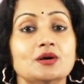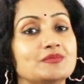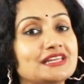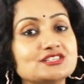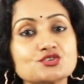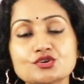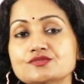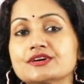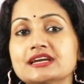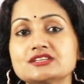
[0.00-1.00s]
Please don't
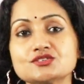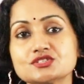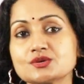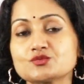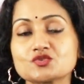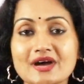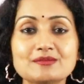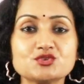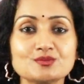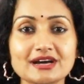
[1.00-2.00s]
forget to
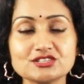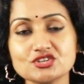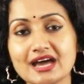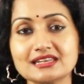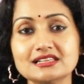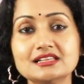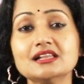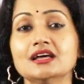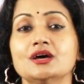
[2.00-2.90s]
subscribe to my channel,